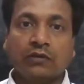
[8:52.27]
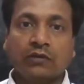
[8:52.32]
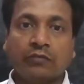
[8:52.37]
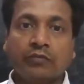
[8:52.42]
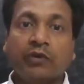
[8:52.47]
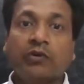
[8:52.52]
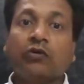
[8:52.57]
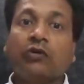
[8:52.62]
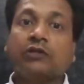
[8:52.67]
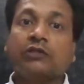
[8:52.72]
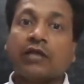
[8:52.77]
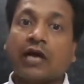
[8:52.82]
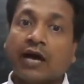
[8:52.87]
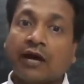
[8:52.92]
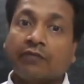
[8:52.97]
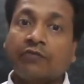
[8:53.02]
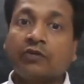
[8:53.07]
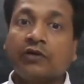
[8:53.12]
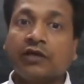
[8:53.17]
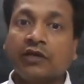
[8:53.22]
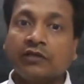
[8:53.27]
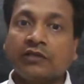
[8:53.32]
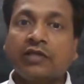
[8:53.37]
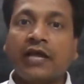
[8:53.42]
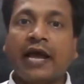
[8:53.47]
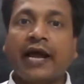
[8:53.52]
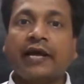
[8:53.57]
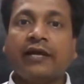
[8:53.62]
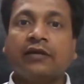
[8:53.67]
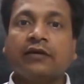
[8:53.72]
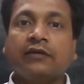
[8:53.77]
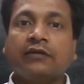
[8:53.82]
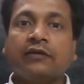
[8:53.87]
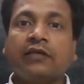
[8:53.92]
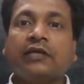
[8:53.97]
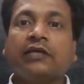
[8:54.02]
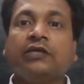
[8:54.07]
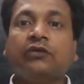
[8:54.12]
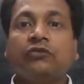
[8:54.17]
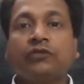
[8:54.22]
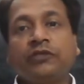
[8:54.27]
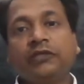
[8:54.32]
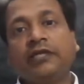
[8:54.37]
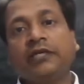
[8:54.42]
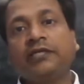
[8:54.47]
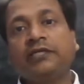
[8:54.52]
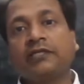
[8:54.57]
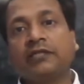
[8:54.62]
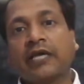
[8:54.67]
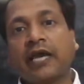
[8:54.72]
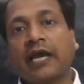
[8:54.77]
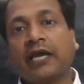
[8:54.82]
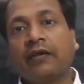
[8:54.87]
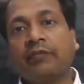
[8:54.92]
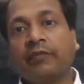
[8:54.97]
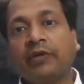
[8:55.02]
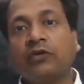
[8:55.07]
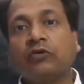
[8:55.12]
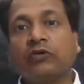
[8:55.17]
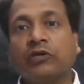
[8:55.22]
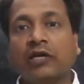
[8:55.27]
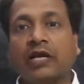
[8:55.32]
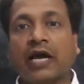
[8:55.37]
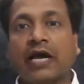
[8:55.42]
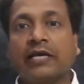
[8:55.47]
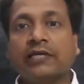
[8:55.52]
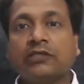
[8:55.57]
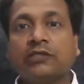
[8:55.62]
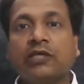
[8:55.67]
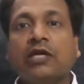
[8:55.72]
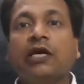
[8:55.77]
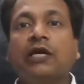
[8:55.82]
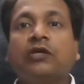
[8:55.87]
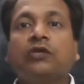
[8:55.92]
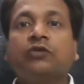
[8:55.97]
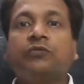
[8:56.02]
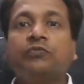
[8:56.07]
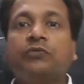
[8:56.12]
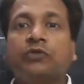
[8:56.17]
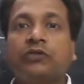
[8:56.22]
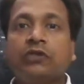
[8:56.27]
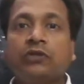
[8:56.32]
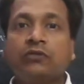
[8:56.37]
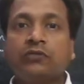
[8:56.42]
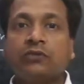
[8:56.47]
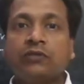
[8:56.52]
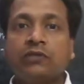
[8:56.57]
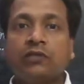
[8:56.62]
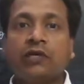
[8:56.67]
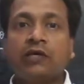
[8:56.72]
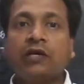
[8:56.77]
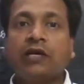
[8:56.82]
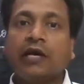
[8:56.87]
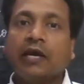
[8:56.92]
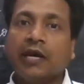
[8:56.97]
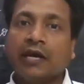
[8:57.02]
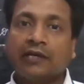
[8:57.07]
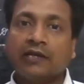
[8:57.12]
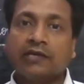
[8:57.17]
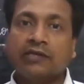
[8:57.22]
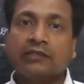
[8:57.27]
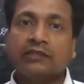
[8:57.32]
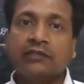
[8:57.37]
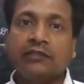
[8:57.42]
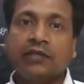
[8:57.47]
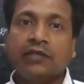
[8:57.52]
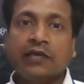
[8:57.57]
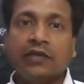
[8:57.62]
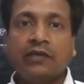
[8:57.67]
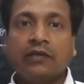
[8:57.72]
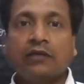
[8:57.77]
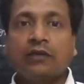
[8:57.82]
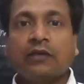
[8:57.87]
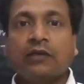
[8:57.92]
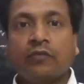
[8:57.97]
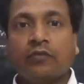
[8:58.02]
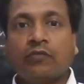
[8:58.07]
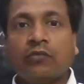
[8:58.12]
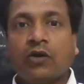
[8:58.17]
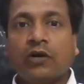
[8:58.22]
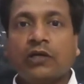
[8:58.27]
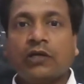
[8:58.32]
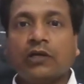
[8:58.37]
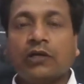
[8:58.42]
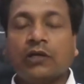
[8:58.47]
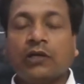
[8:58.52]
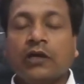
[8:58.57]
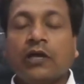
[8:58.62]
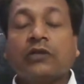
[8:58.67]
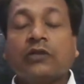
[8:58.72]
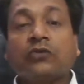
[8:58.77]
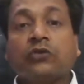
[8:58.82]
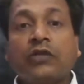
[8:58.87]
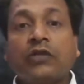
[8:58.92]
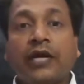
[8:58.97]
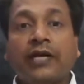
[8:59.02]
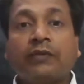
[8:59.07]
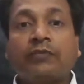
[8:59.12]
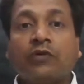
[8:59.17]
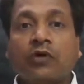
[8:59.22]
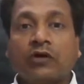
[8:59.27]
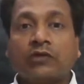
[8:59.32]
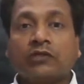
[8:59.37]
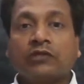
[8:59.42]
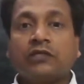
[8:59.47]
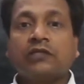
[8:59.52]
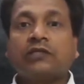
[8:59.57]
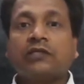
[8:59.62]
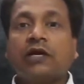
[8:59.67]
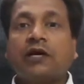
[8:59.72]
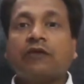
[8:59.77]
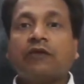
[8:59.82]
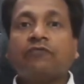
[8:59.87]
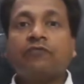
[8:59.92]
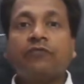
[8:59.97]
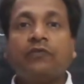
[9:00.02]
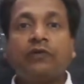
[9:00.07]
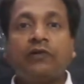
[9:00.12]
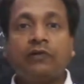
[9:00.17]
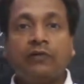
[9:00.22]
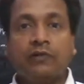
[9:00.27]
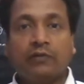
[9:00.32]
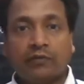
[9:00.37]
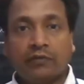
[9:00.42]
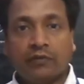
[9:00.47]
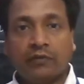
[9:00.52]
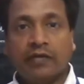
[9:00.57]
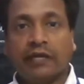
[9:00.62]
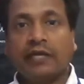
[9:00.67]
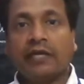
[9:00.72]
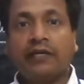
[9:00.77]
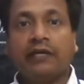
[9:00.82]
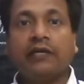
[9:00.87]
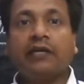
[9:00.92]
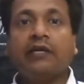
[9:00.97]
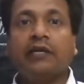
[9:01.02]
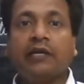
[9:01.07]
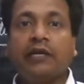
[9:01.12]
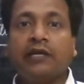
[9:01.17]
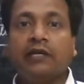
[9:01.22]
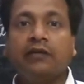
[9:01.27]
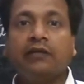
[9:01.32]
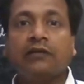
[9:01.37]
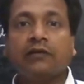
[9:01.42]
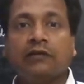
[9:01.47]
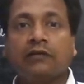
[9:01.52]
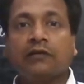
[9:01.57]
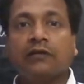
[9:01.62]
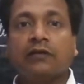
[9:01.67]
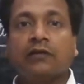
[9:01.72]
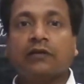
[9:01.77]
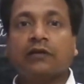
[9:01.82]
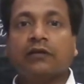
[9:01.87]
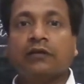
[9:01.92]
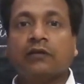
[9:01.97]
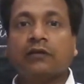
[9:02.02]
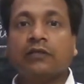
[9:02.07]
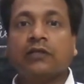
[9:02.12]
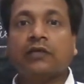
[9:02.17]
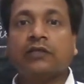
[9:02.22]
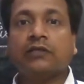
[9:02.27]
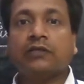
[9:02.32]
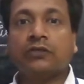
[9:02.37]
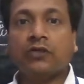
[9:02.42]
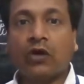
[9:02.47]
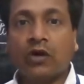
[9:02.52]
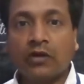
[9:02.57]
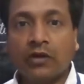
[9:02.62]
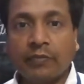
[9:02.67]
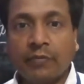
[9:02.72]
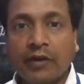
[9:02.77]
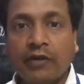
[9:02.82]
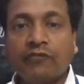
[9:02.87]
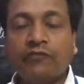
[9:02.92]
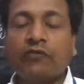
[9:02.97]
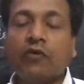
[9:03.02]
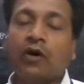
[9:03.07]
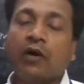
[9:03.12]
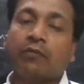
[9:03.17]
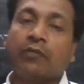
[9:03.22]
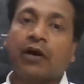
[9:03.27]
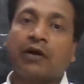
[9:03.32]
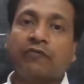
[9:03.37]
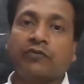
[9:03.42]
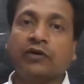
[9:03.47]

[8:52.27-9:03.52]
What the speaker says: Because after that, the nutrients can be utilized to produce the energy in body. So that process of taking in the soluble form of